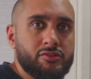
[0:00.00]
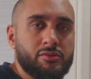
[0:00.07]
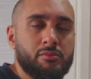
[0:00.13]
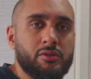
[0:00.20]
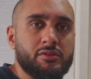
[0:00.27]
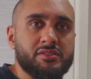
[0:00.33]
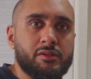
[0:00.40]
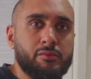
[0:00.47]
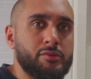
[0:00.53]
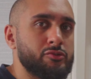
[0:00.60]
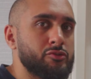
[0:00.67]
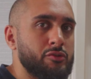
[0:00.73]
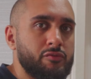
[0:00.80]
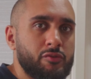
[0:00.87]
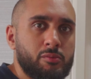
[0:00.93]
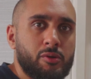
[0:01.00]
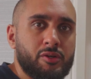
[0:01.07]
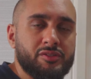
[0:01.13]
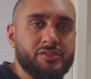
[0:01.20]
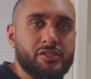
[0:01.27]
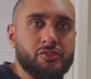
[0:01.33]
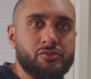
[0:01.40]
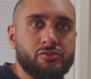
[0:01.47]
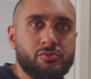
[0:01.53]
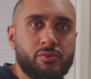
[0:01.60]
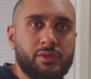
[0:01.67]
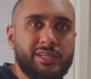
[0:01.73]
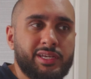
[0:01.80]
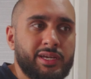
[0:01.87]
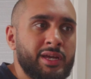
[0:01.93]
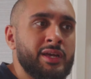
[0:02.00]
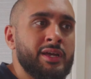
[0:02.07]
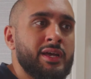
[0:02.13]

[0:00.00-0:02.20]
I'm going to stick with 2 full body sessions a week